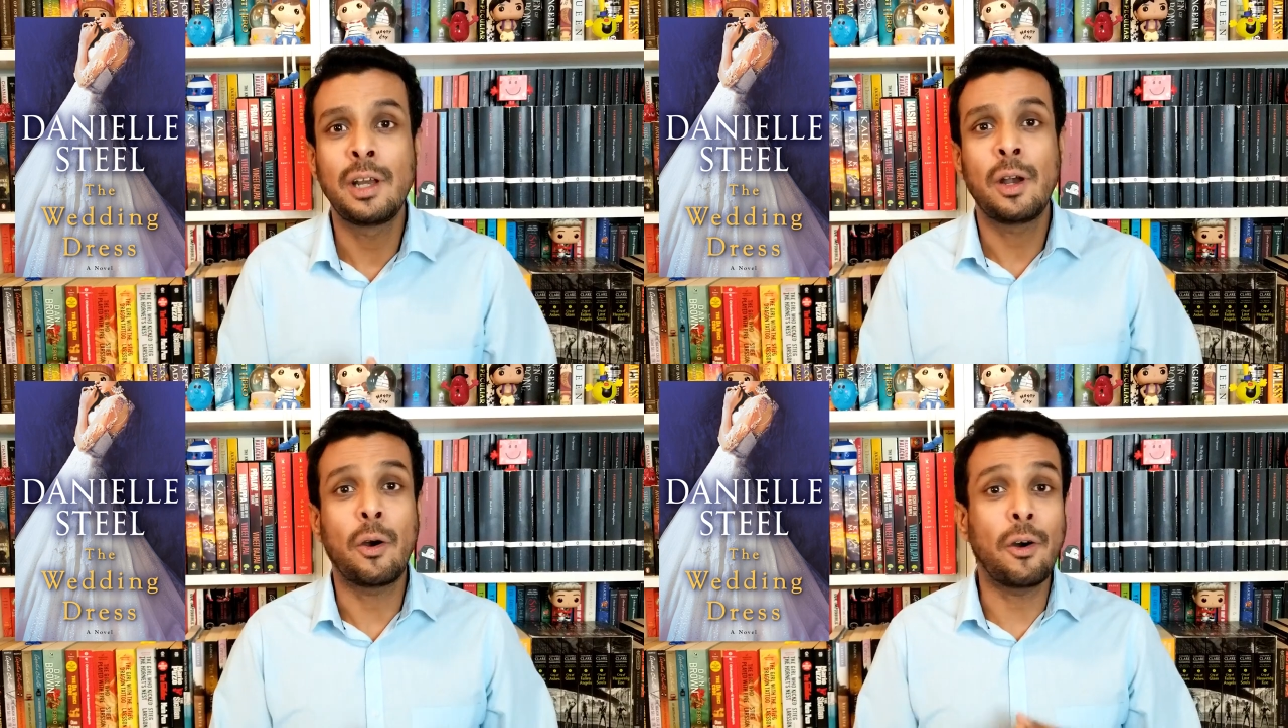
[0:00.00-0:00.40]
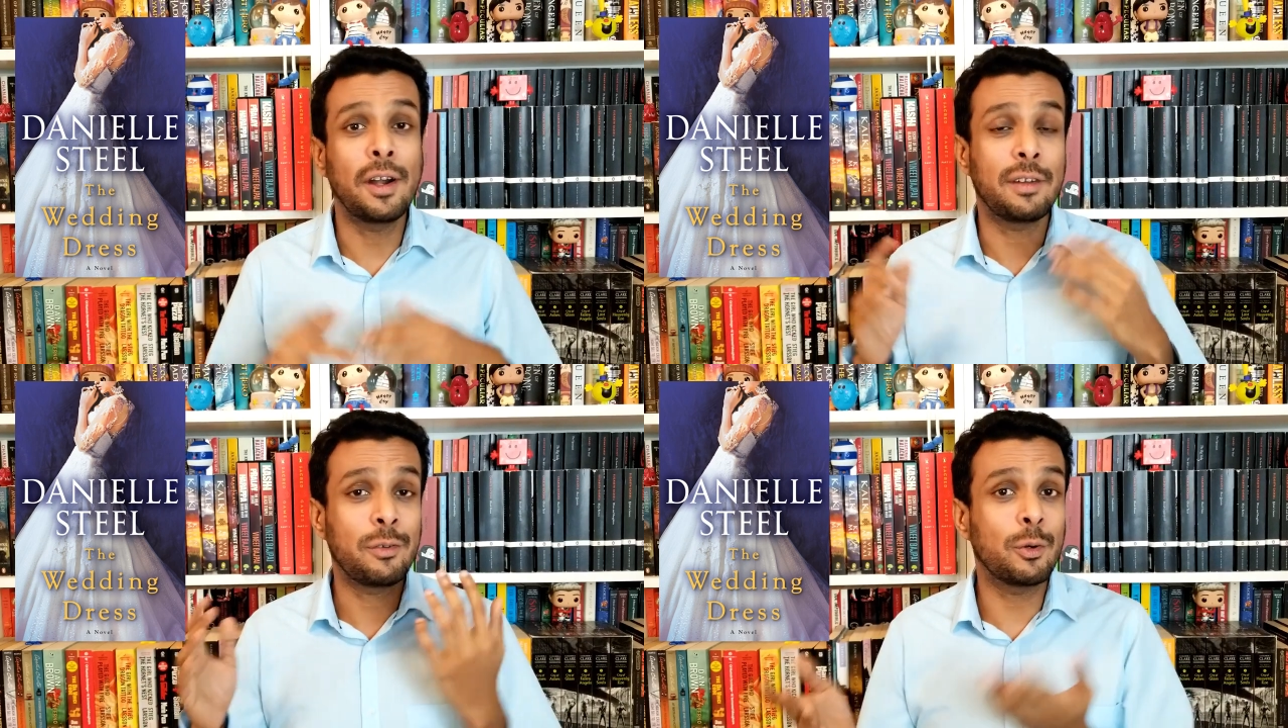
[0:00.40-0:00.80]
or
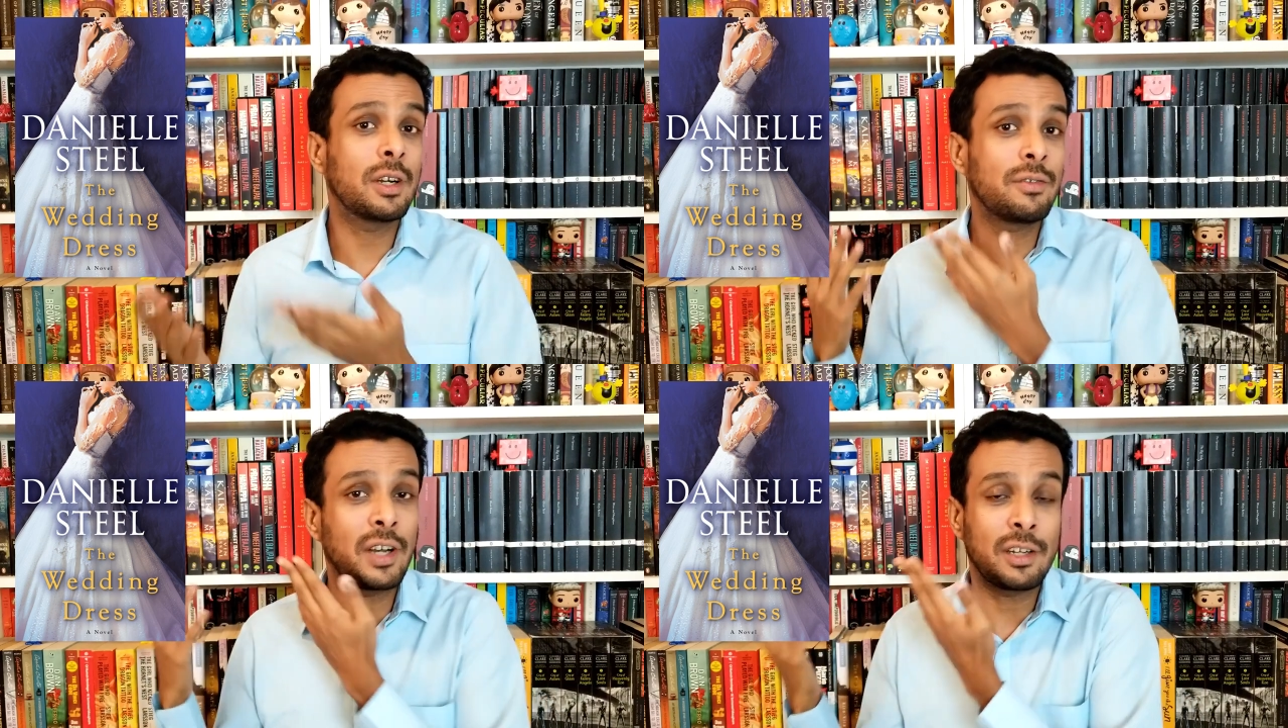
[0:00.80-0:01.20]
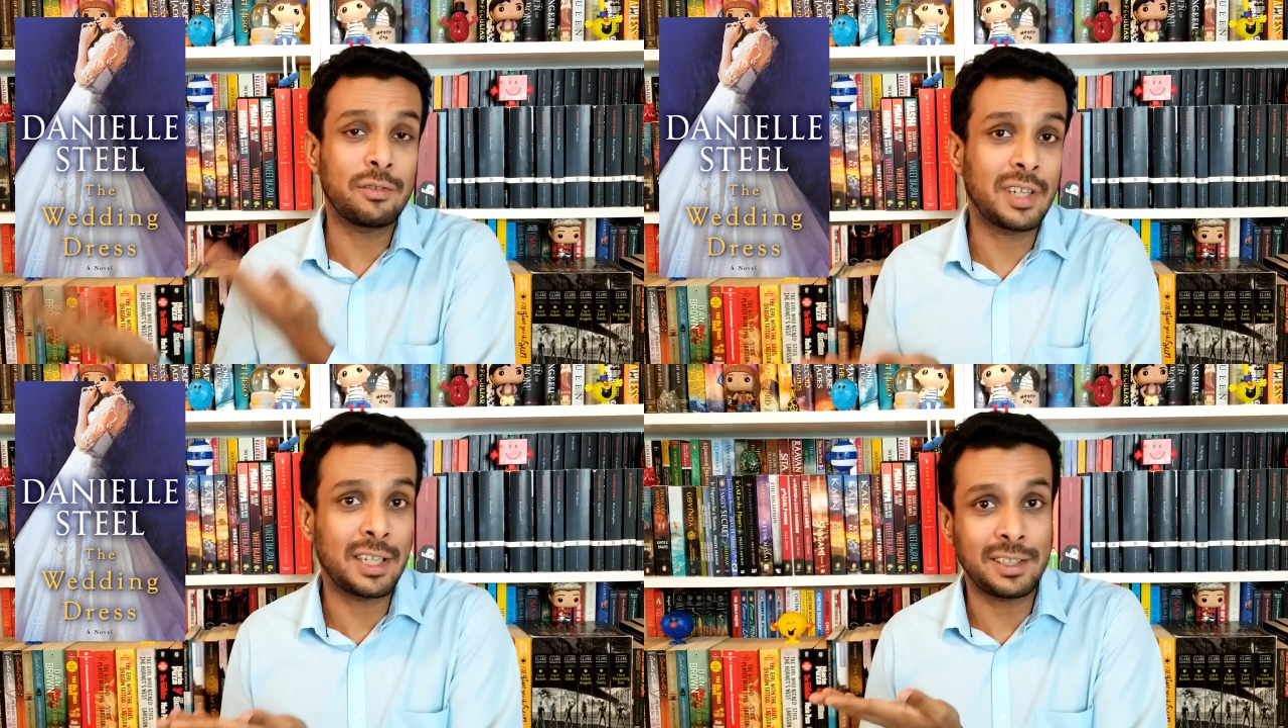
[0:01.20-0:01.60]
if you are a fan of
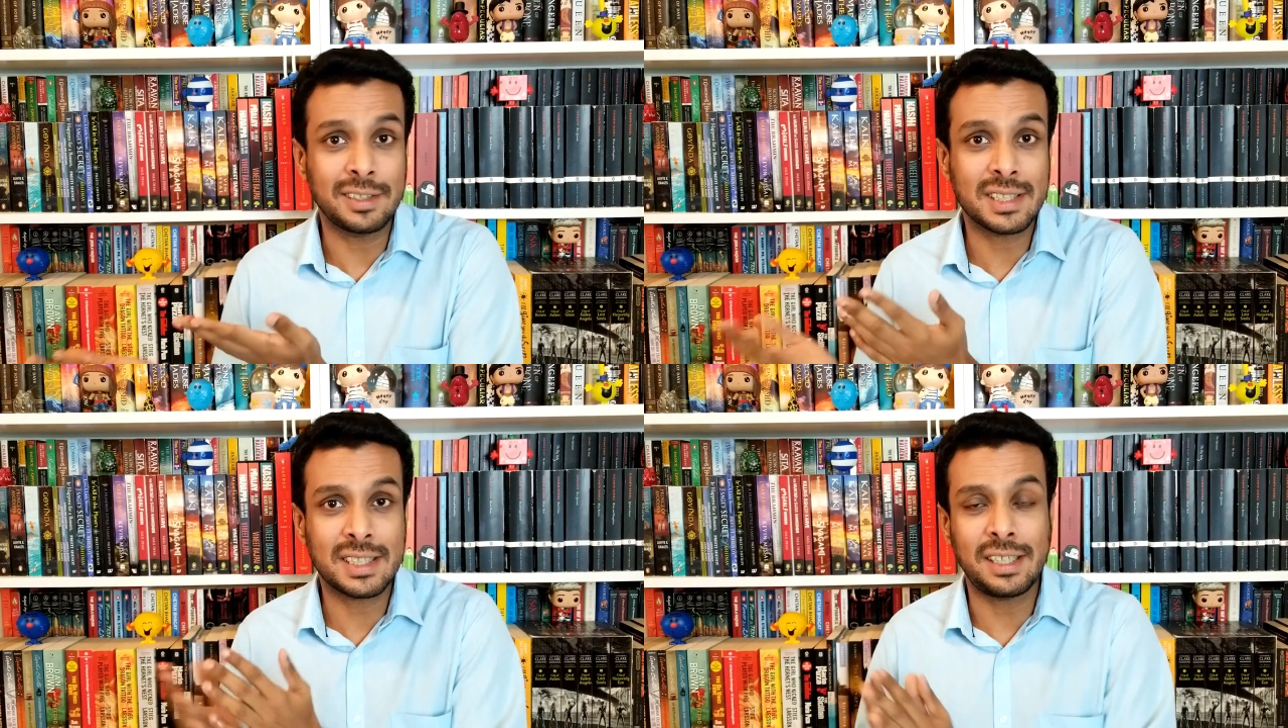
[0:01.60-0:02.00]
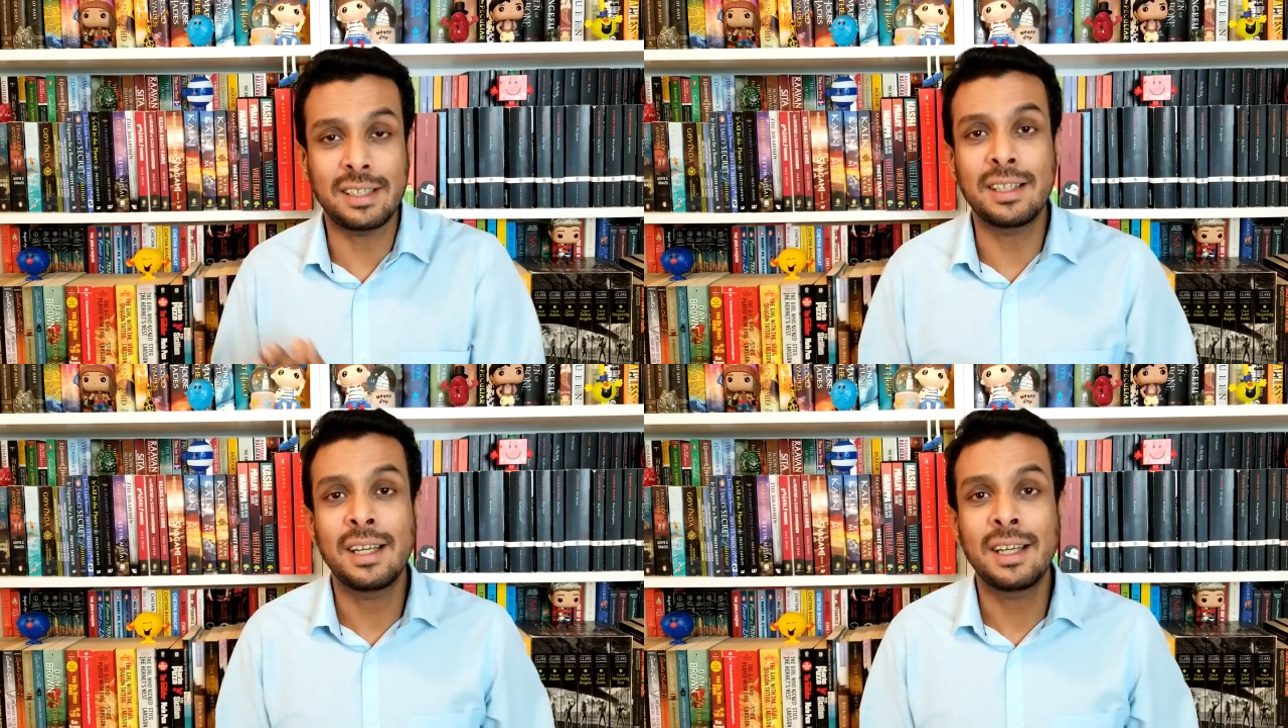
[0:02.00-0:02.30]
Danielle Steel,